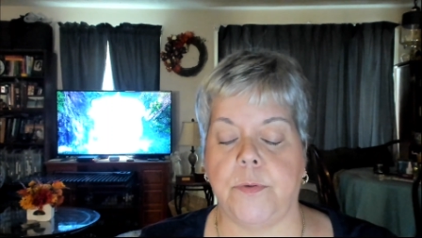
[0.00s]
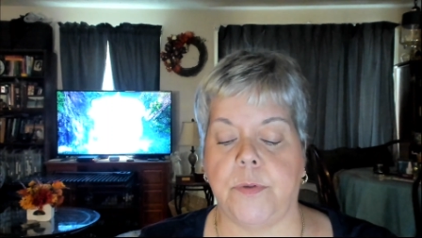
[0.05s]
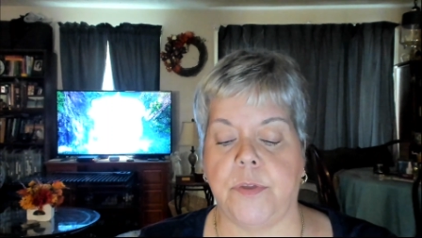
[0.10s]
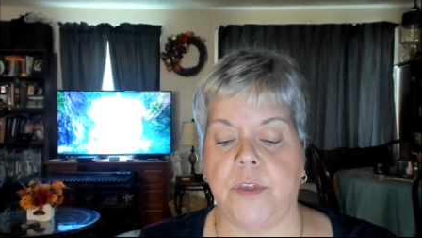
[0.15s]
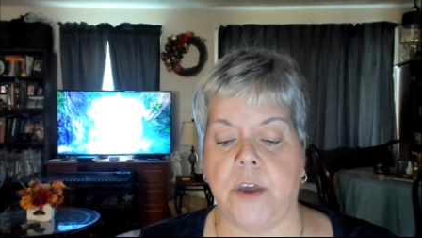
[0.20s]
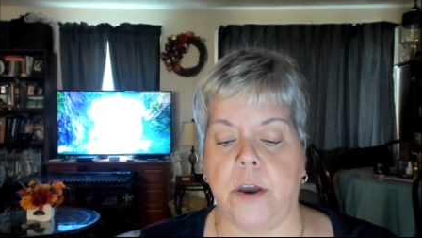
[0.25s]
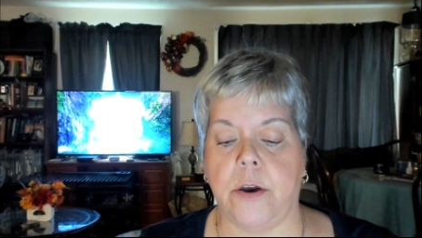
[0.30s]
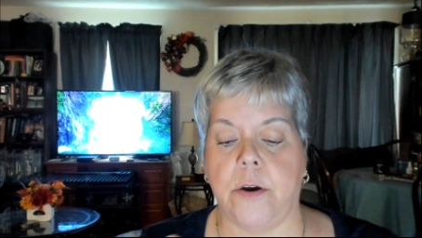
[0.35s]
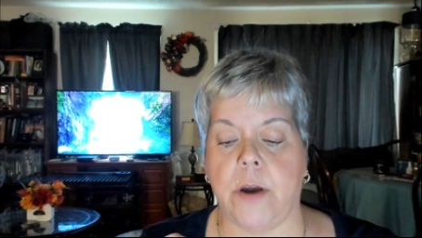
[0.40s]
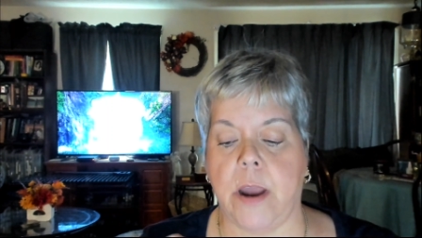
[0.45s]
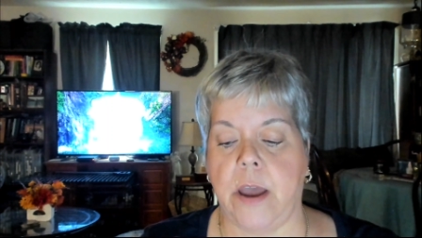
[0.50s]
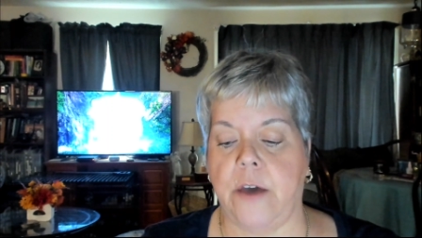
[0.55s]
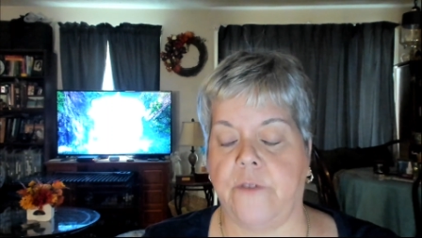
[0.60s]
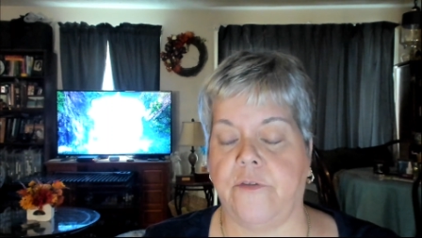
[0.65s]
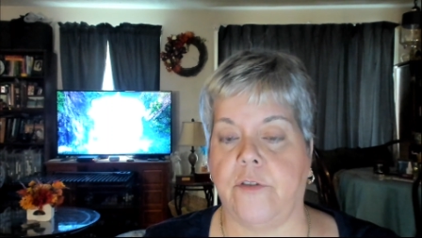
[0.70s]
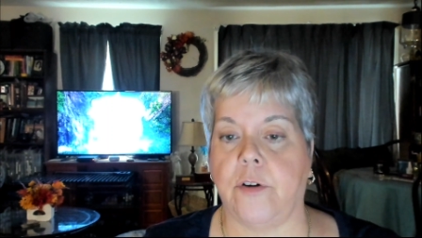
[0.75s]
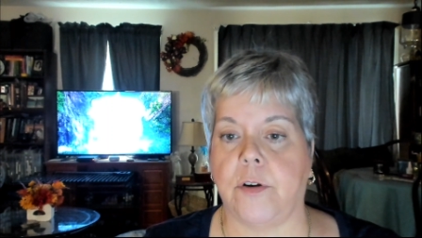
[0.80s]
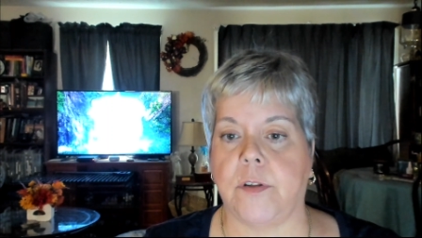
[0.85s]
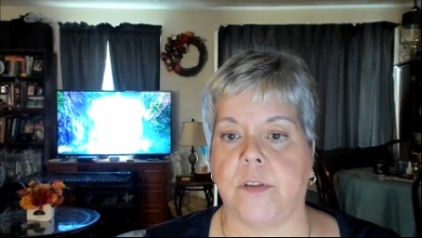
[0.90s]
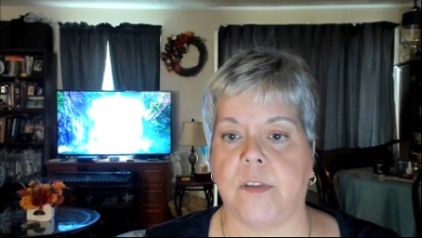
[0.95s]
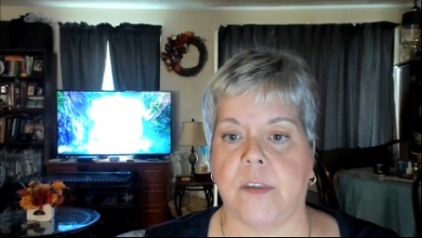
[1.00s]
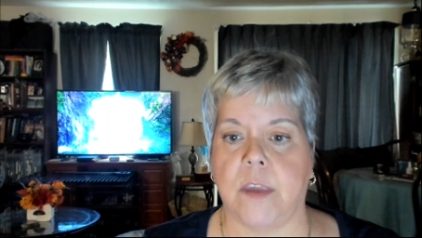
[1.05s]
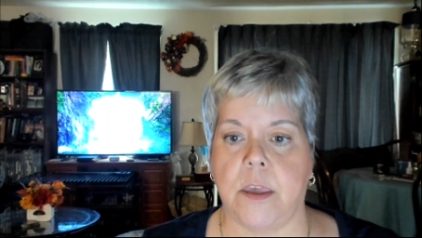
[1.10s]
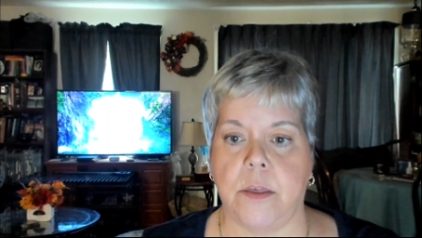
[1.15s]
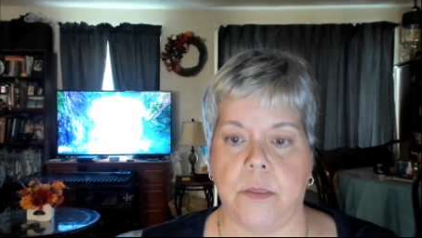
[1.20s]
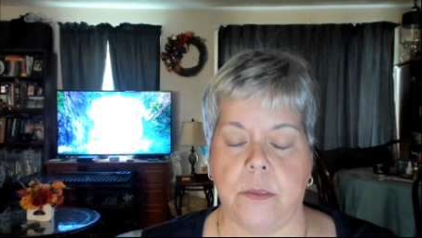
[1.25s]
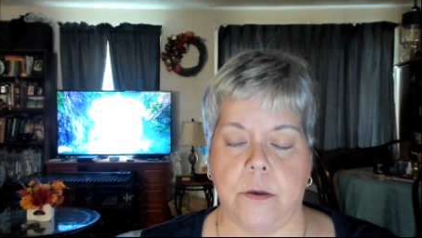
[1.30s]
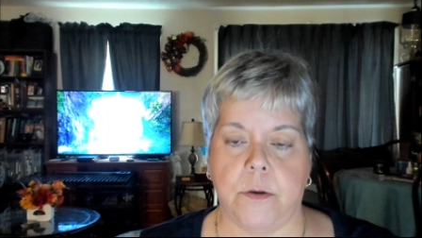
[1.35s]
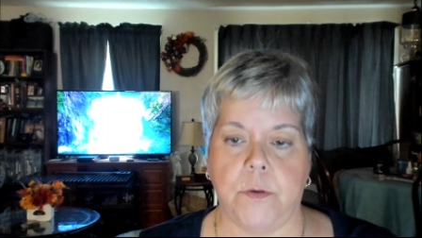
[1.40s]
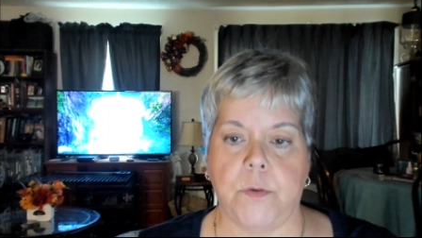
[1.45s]
their efforts
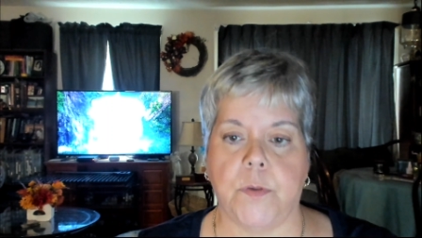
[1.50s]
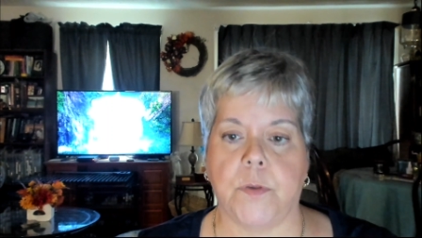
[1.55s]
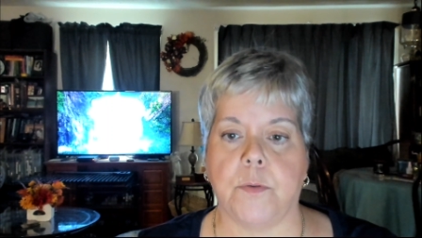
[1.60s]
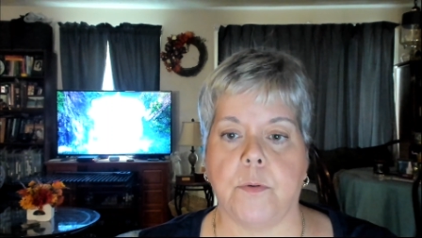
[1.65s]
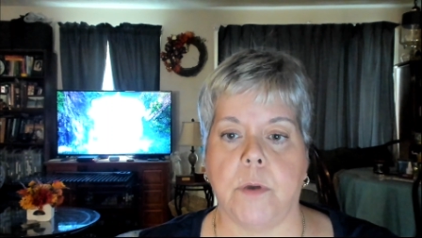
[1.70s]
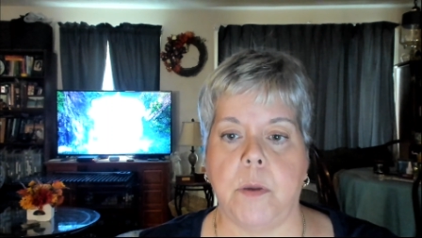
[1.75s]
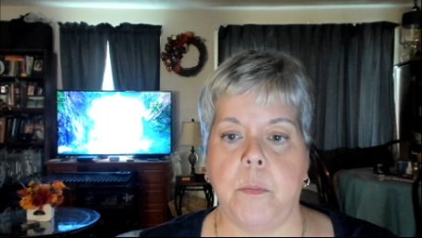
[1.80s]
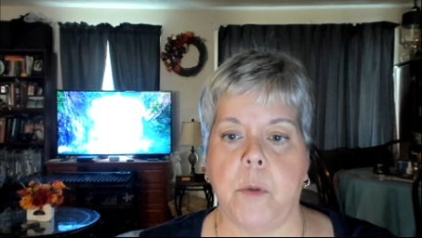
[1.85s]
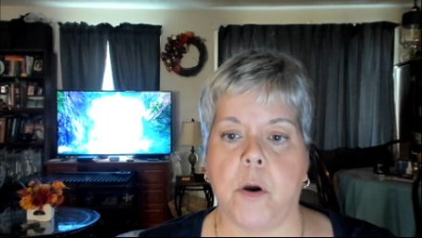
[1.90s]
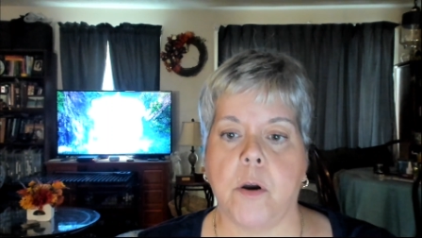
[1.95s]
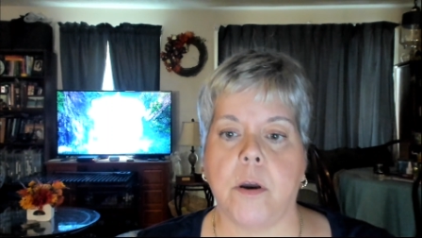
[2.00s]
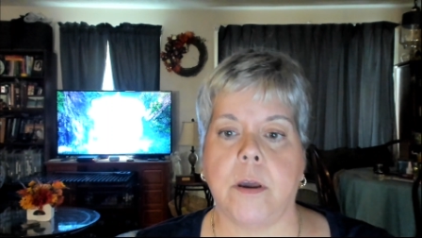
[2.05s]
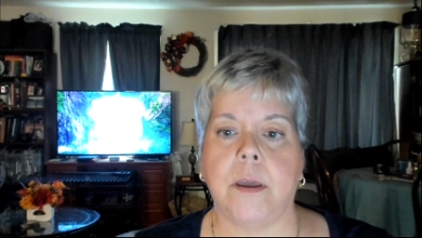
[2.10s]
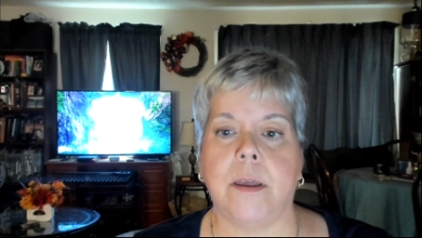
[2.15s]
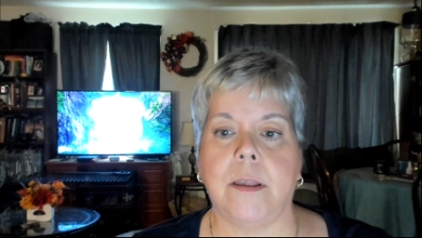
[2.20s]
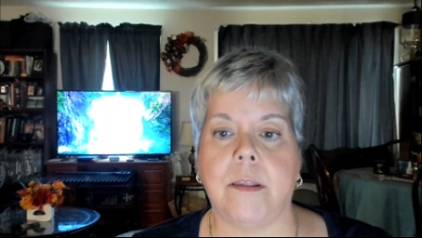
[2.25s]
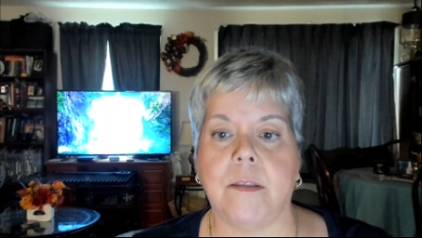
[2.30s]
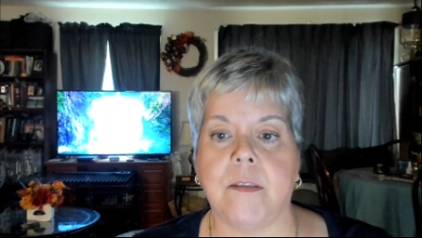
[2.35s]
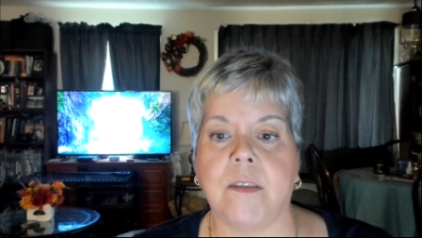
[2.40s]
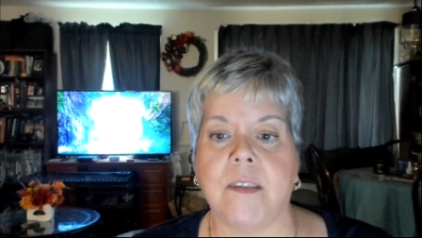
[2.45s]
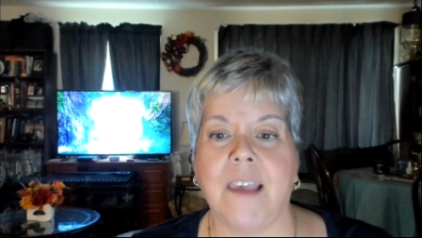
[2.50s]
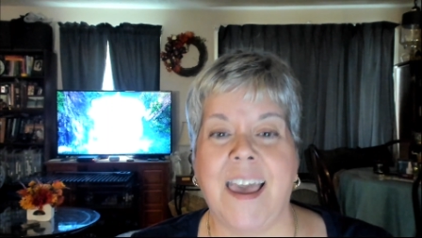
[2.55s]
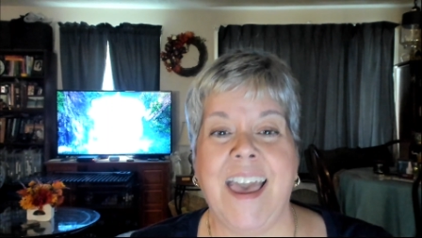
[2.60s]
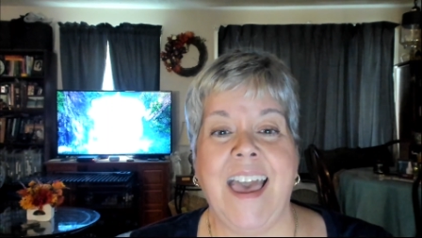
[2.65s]
in those three markets,